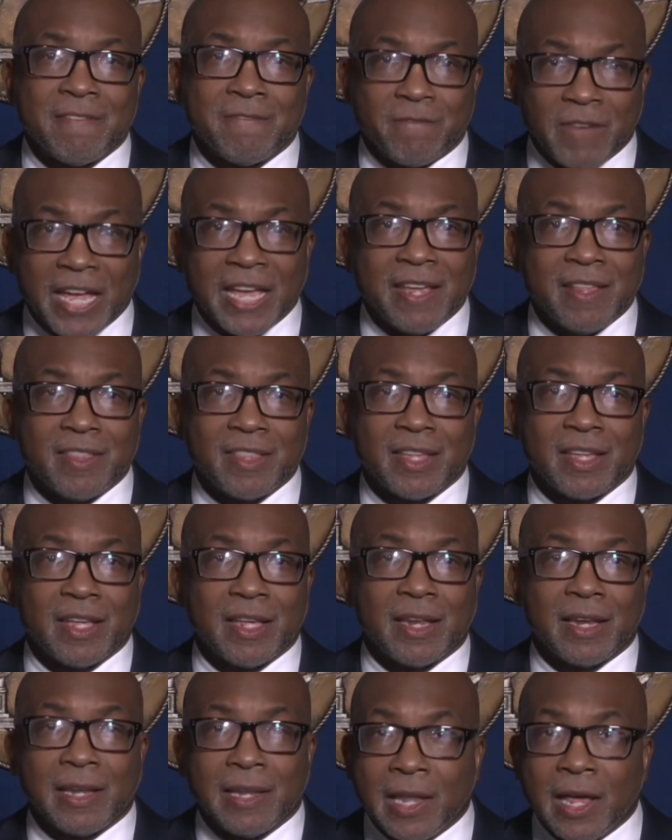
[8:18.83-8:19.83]
faith,
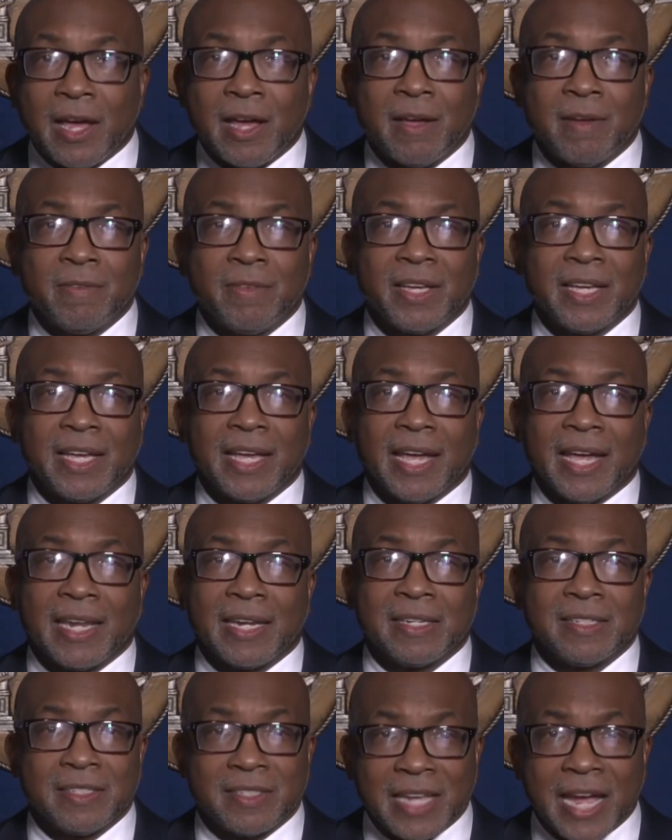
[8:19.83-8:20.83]
love, and
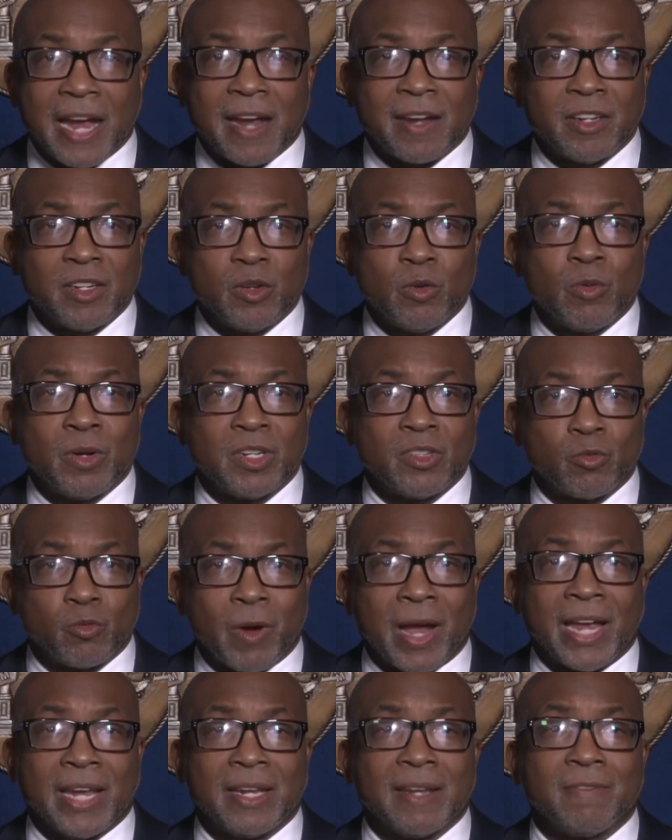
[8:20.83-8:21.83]
a desire to do what is
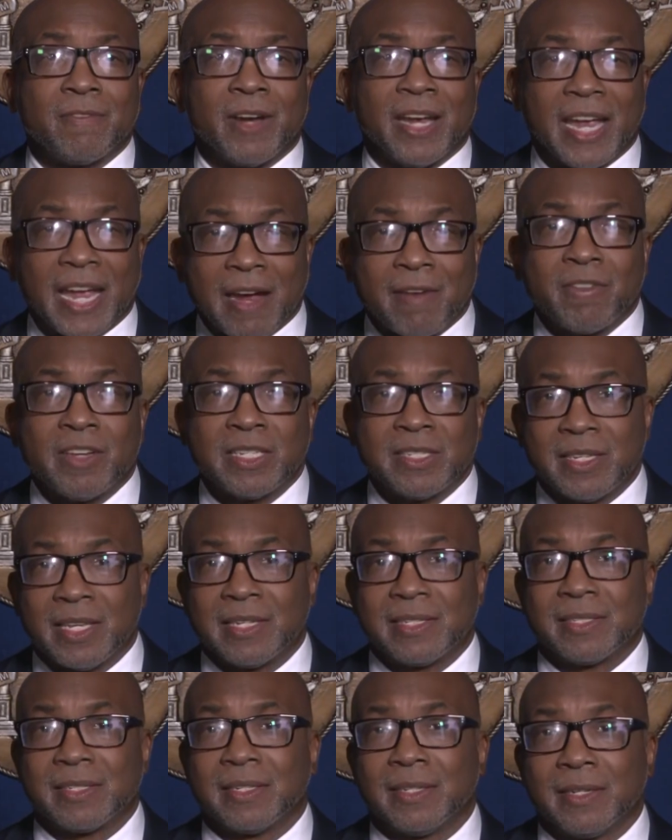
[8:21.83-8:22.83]
right for every
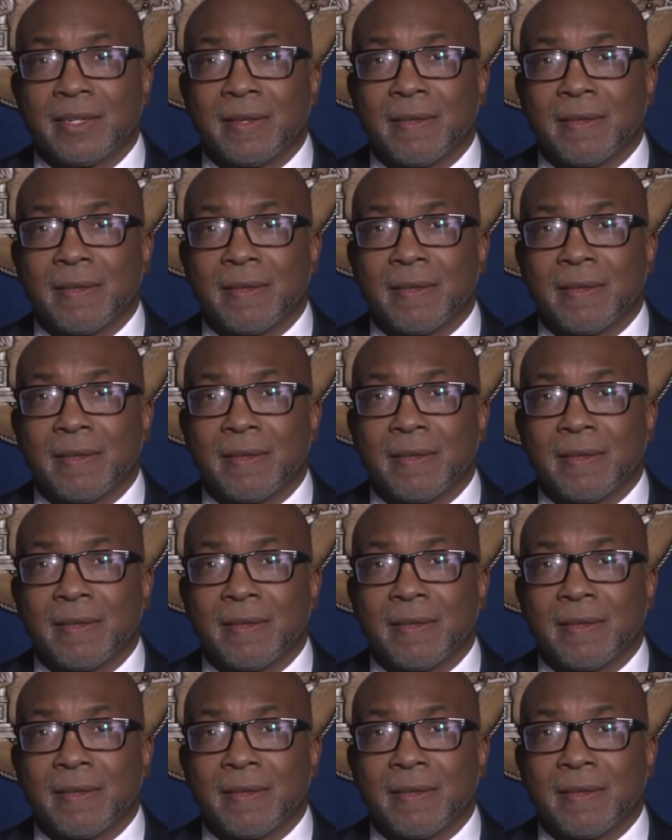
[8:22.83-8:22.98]
citizen.